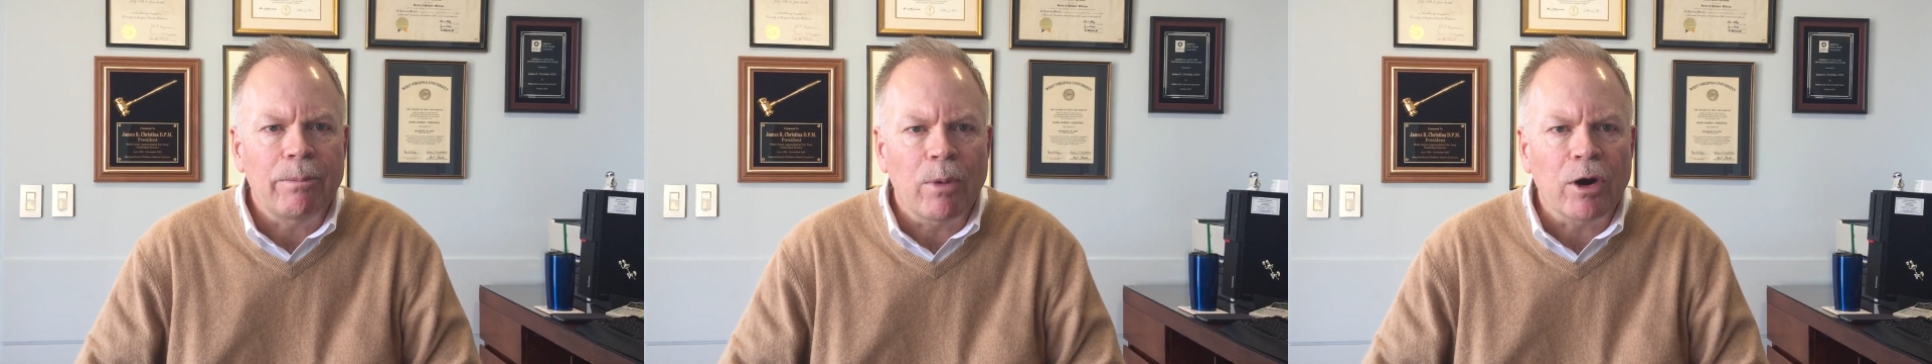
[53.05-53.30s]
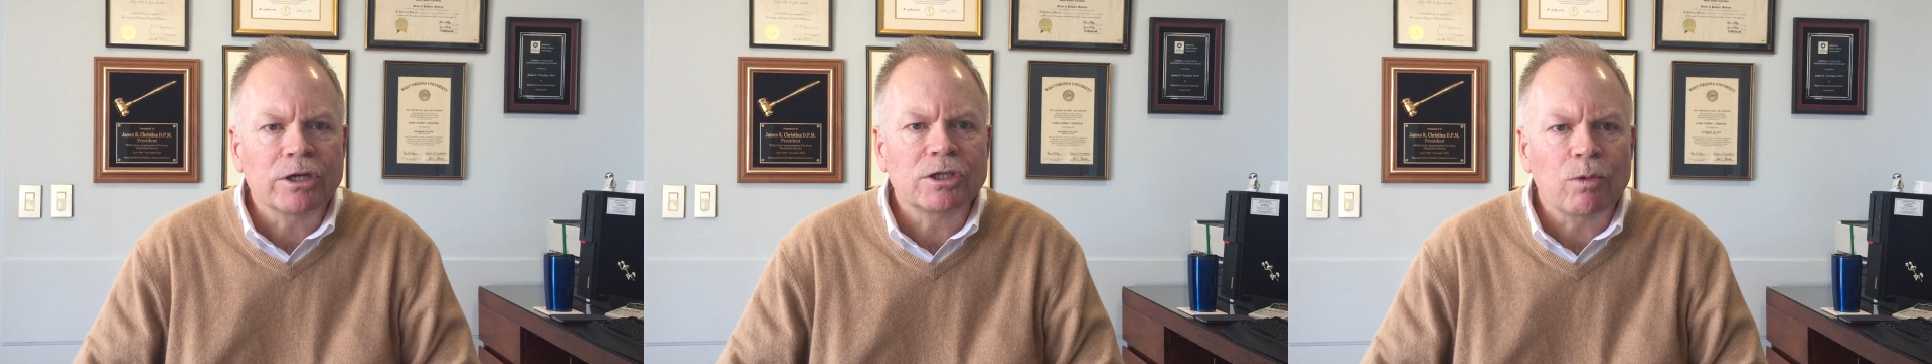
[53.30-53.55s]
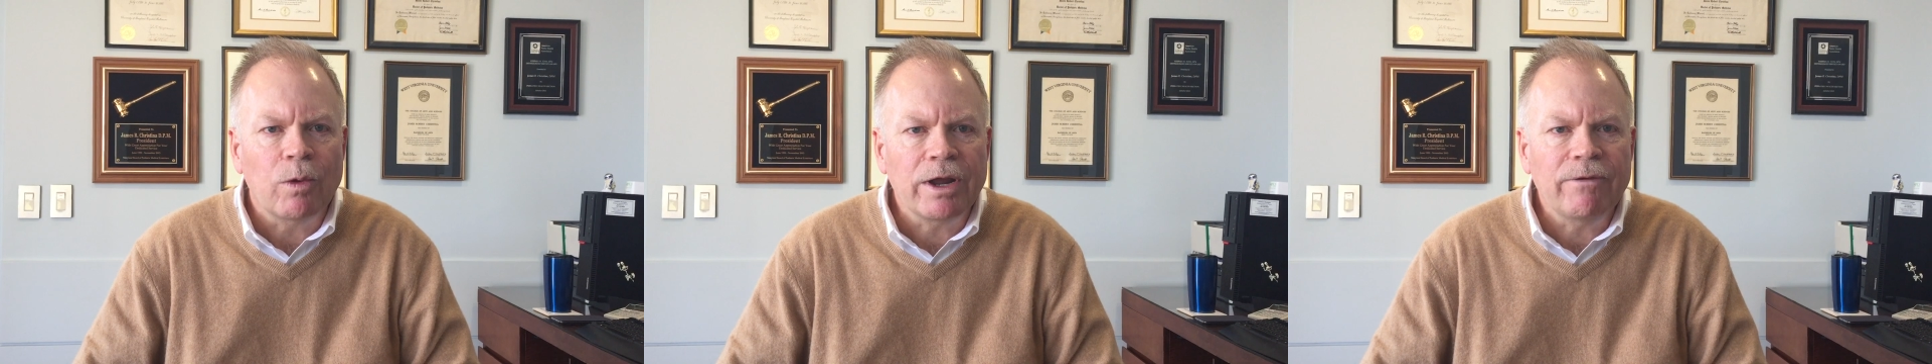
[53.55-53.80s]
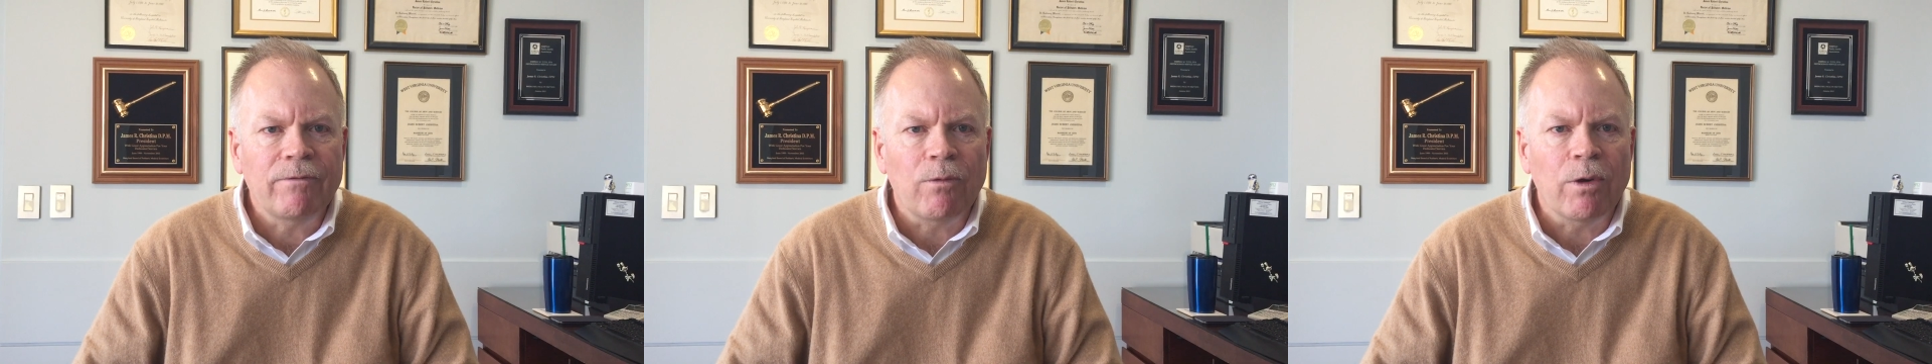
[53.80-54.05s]
March
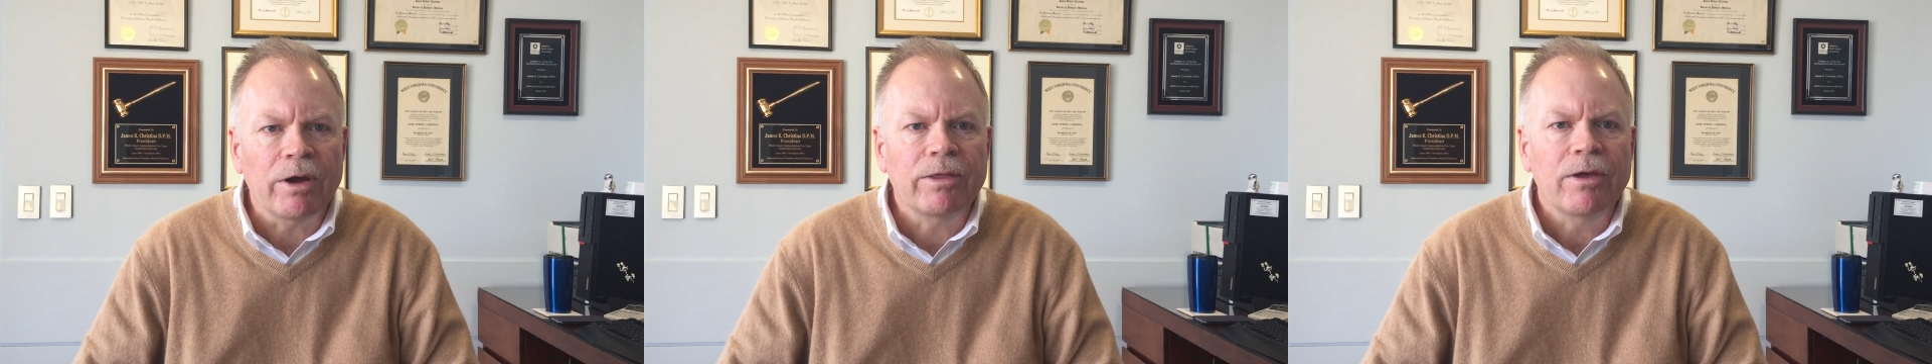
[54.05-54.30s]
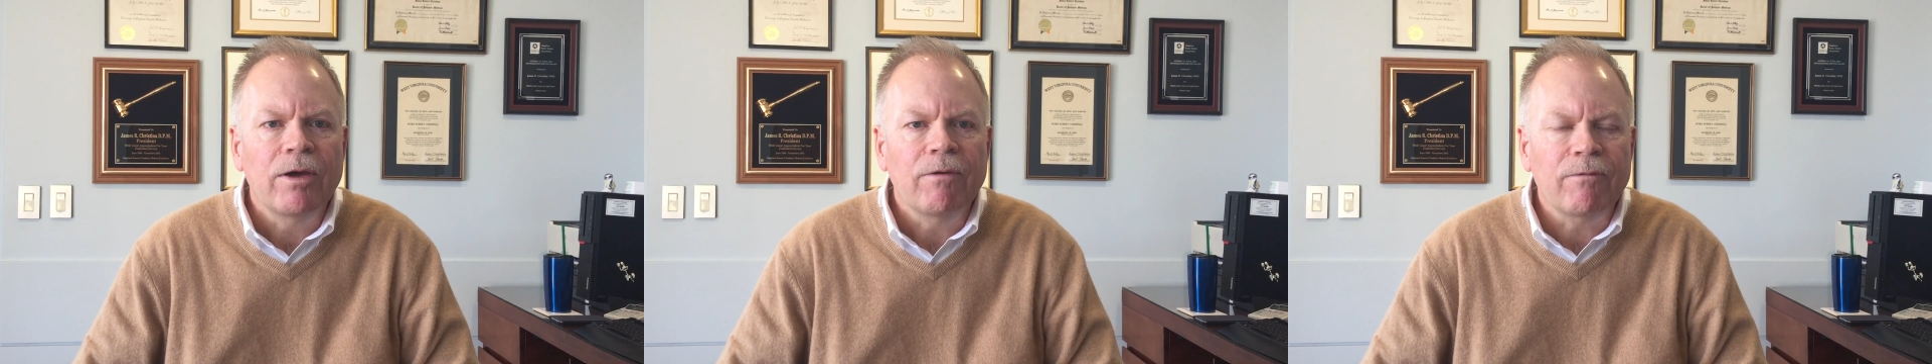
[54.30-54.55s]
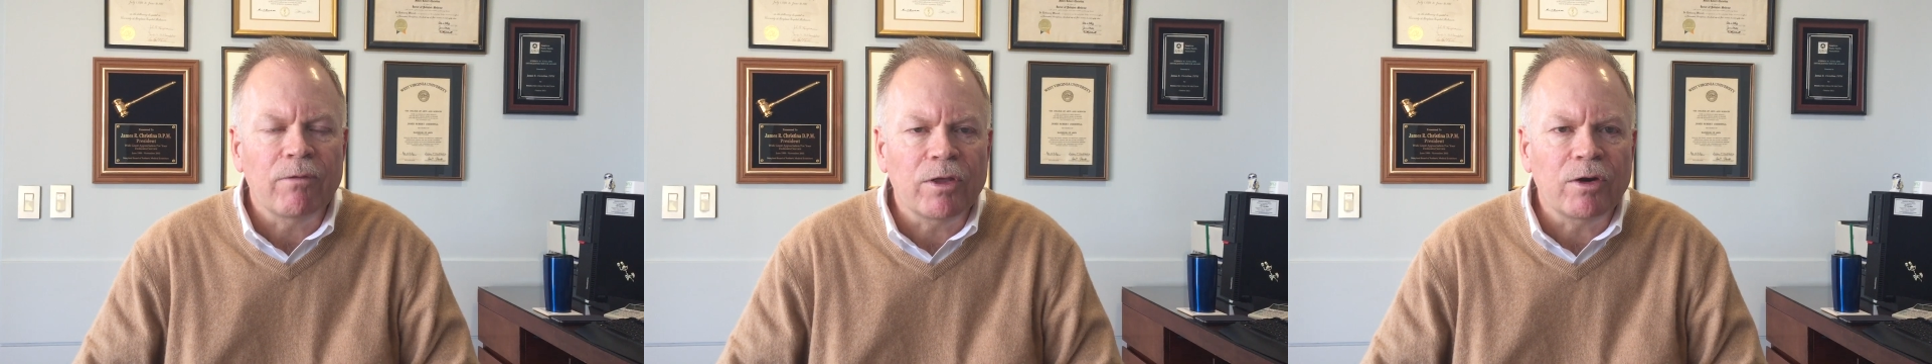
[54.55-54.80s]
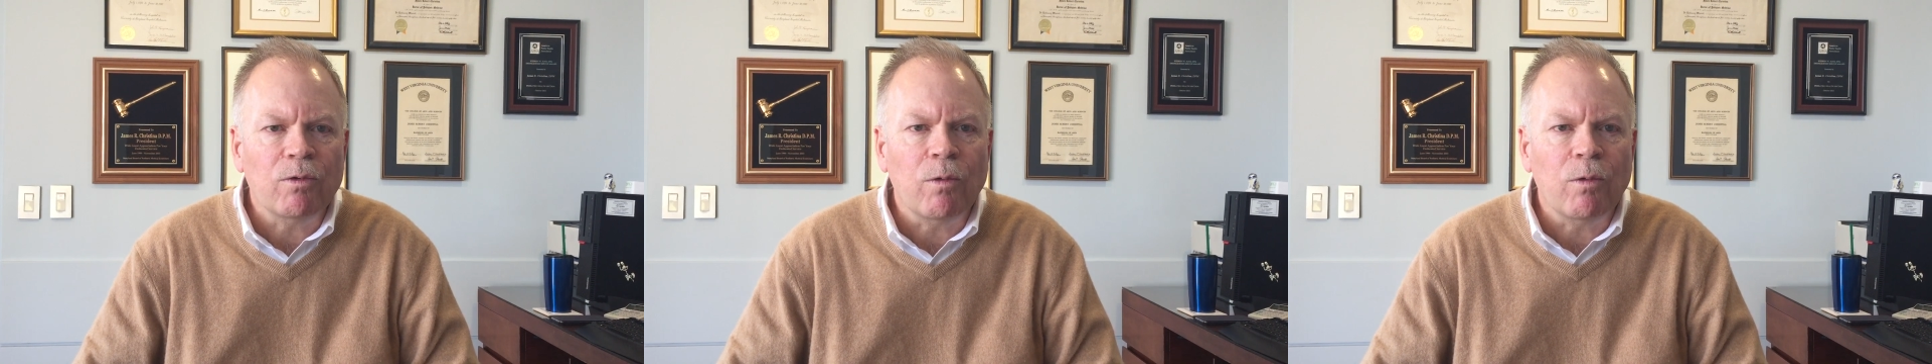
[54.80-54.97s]
24th for the